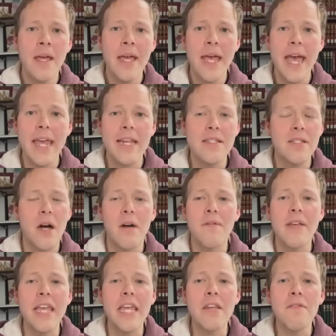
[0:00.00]
it is of
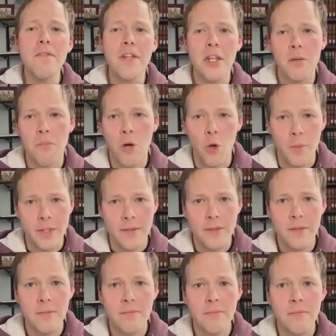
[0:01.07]
infinite
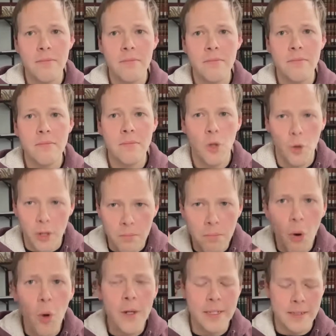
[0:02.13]
moment or
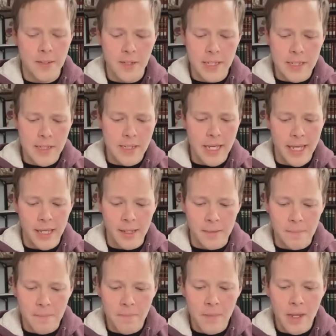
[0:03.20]
importance," he's saying,
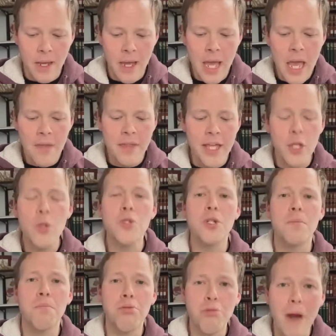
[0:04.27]
"that you
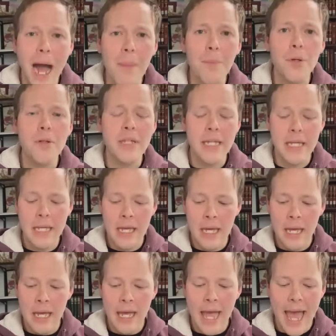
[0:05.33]
should properly
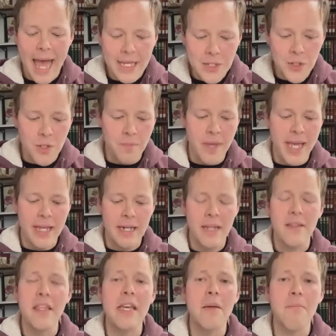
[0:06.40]
estimate
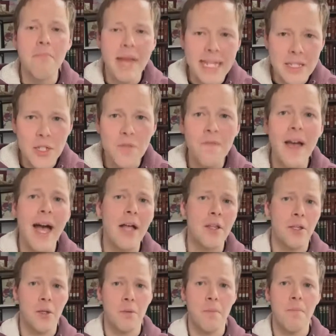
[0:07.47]
the immense
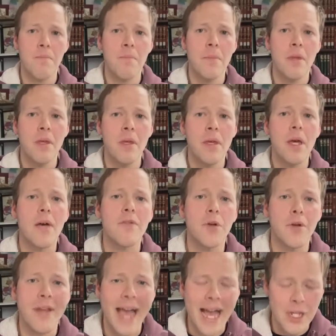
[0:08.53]
value of
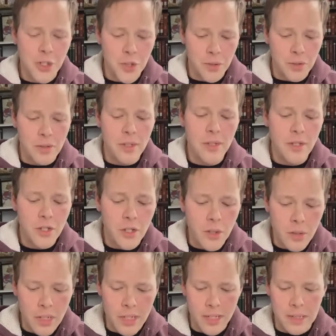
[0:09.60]
your national
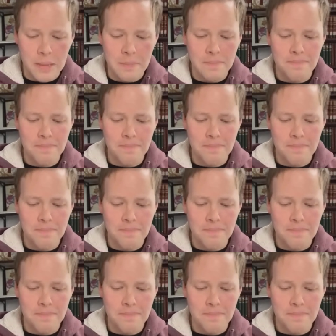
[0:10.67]
union."